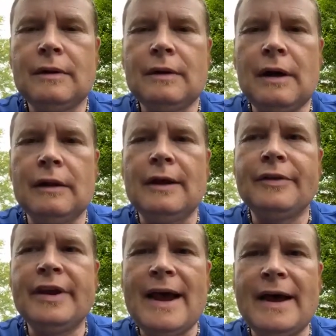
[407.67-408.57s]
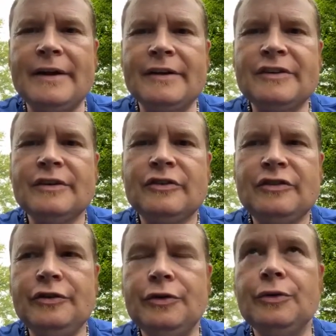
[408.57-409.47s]
allow the addict
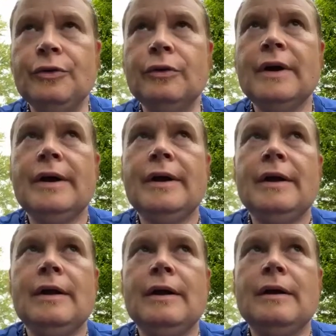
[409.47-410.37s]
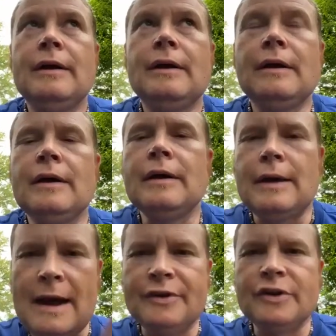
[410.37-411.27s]
to
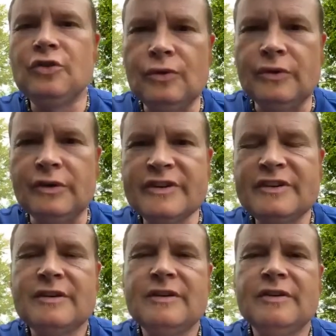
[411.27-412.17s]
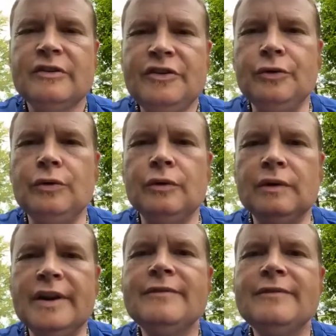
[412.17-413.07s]
have the tools to
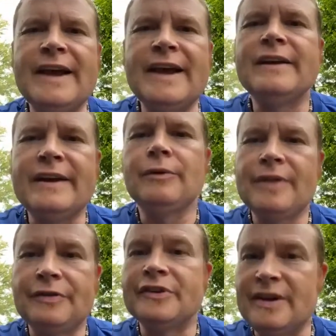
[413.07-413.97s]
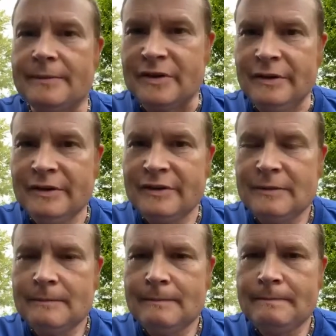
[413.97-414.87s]
live day to day without the substance
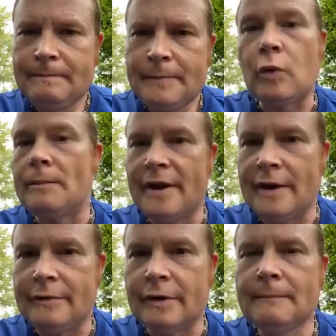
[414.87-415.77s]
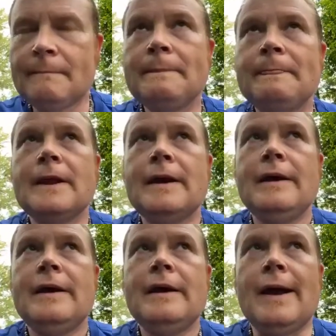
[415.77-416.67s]
or behavior.
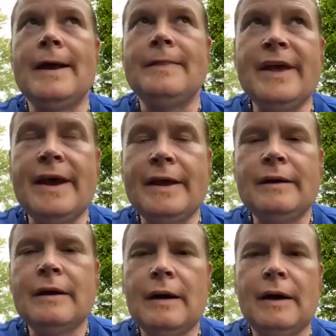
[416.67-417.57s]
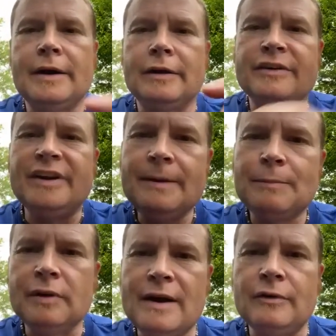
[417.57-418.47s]
And then on a deeper
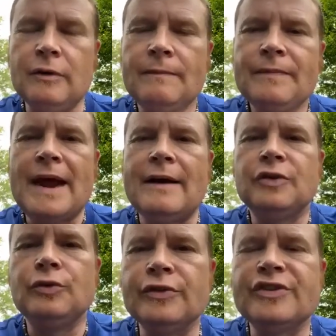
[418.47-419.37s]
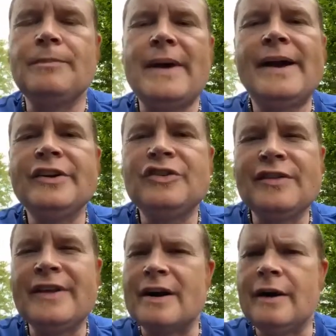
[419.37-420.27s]
level, have tools to manage
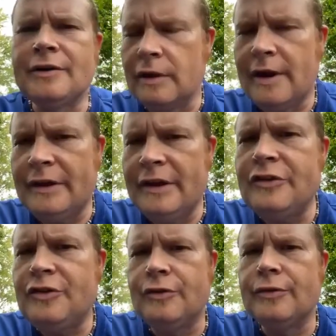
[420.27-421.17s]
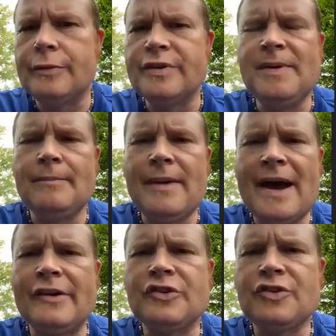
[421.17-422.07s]
that underlying issue that was being
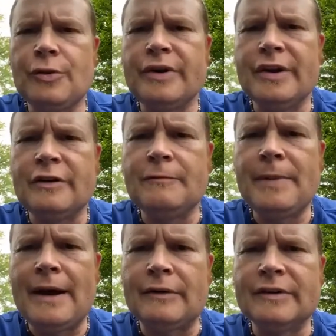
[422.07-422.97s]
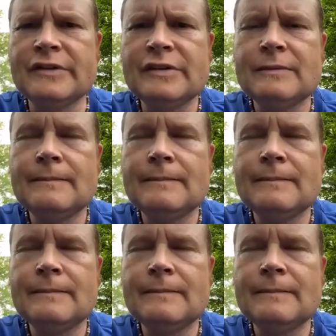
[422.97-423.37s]
managed through addictive patterns.